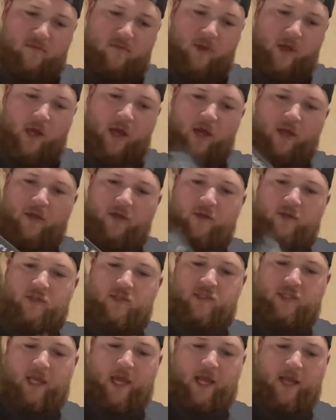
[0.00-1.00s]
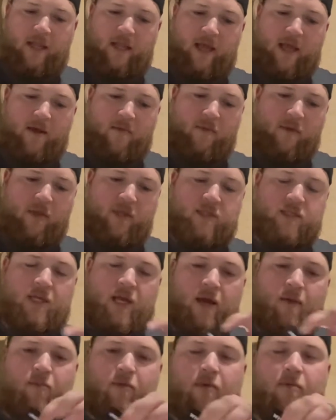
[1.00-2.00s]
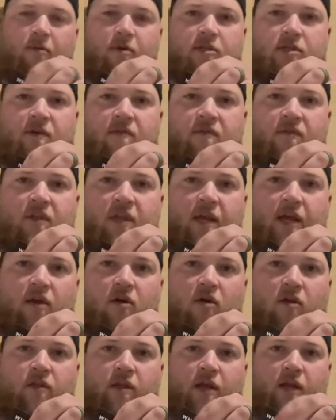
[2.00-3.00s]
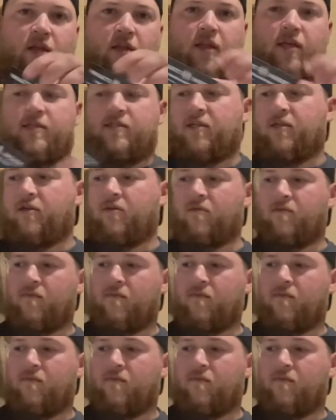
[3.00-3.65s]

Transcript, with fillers: Uh, you can scan that, but it's got pretty much everything on there listed.